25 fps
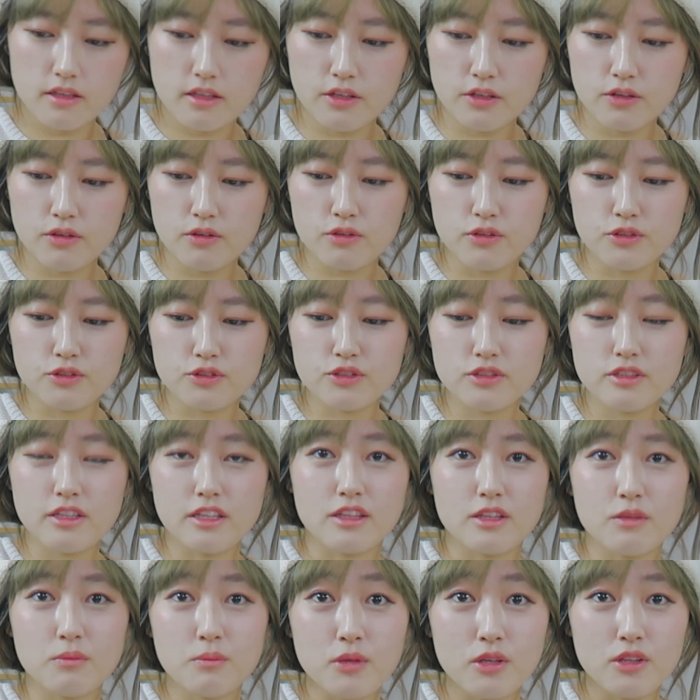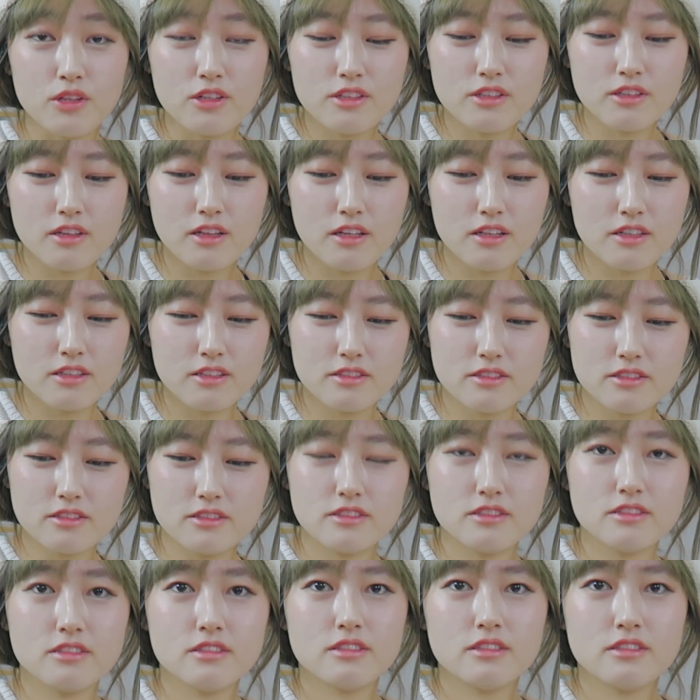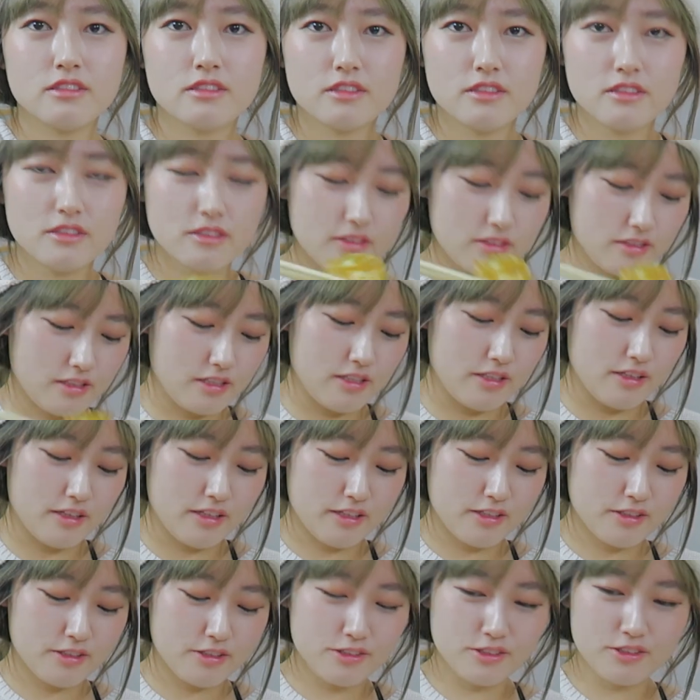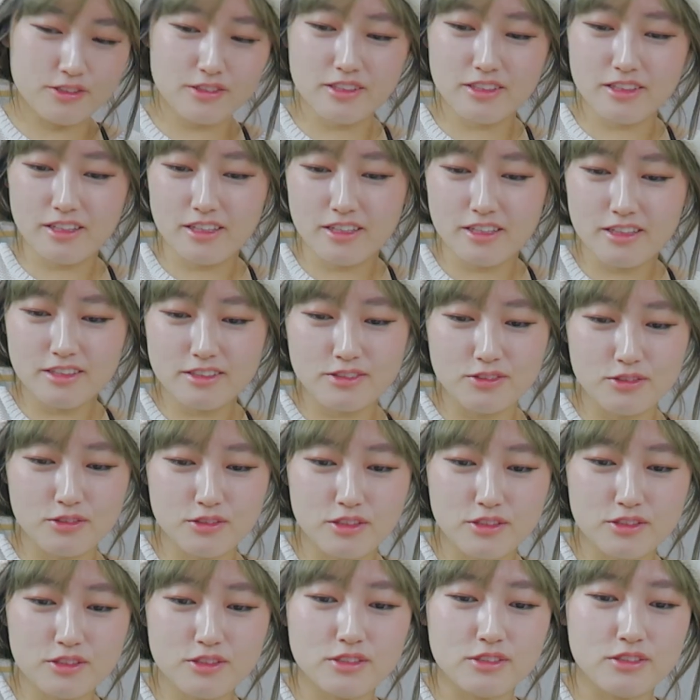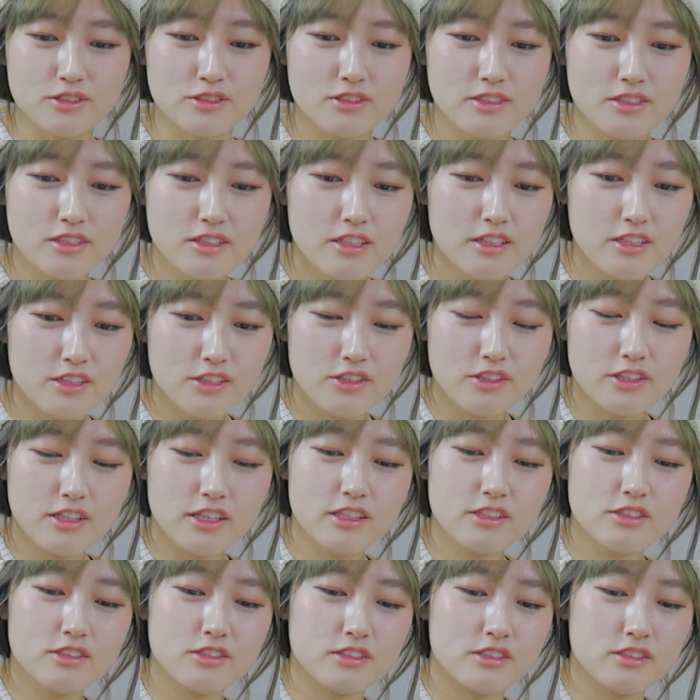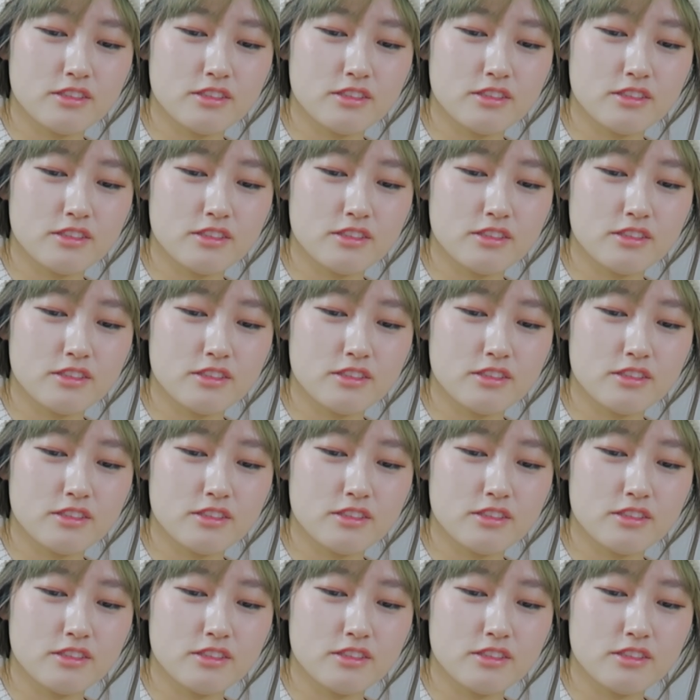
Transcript: like, usually like the mother-in-laws, they're usually there, so you can't